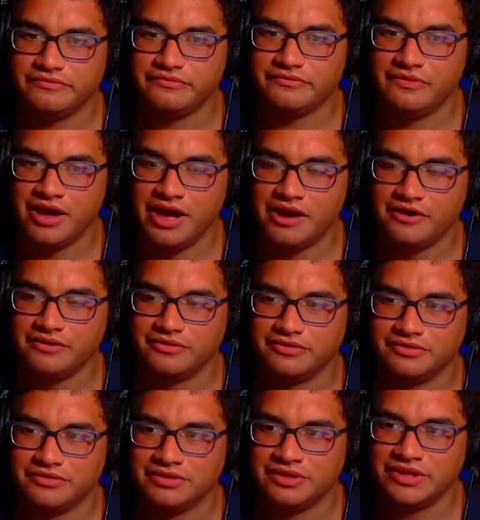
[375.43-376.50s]
Wow.
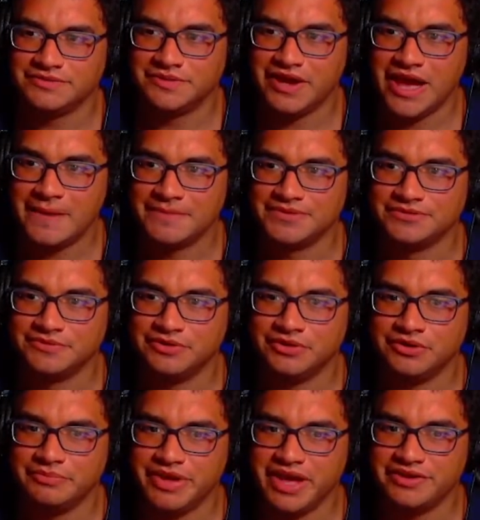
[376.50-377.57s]
That's what happens when you
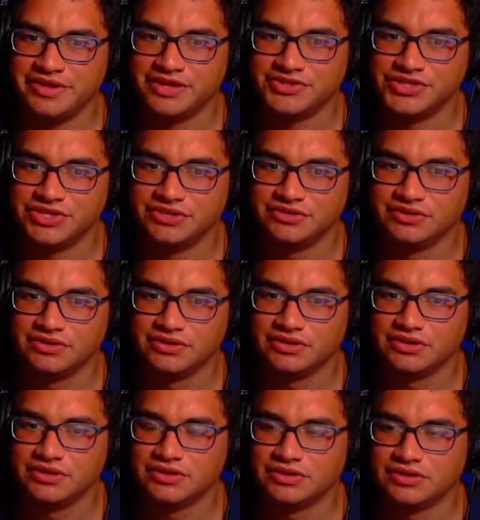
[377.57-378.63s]
don't pay attention.
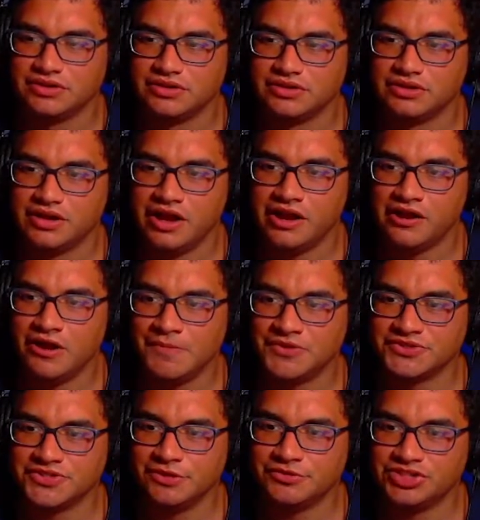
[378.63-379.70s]
I hope
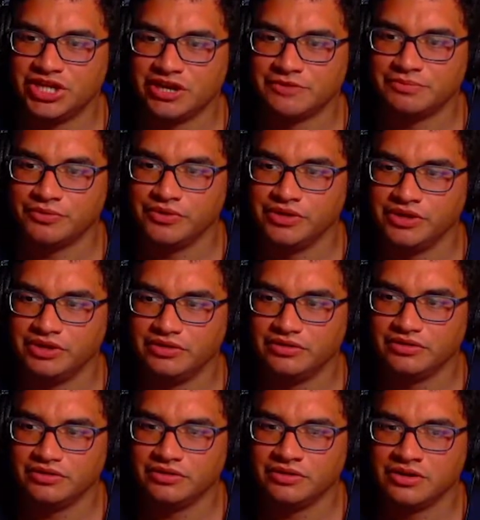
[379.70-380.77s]
there's no checkpoint
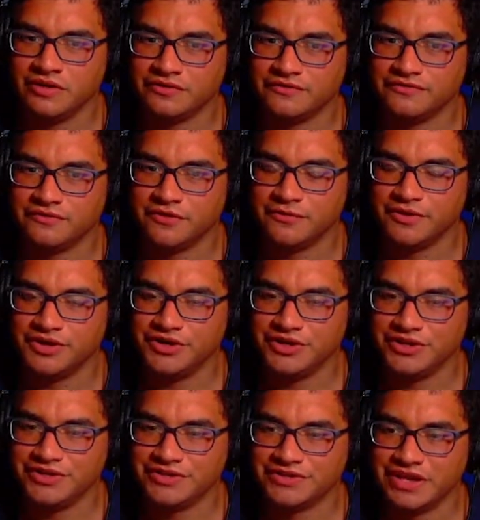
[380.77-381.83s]
going forward,
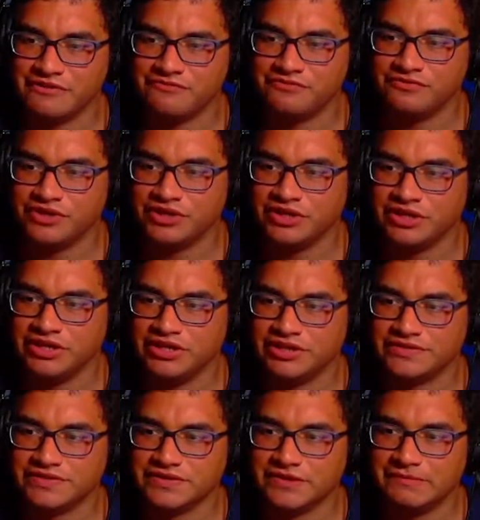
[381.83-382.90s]
because I really need
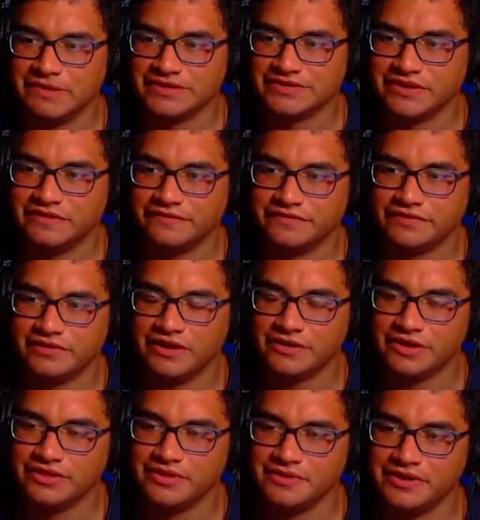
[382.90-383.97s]
to kill myself.
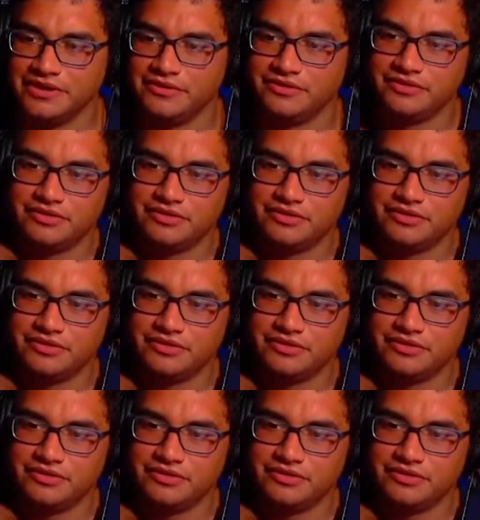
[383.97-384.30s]
Okay, there we go.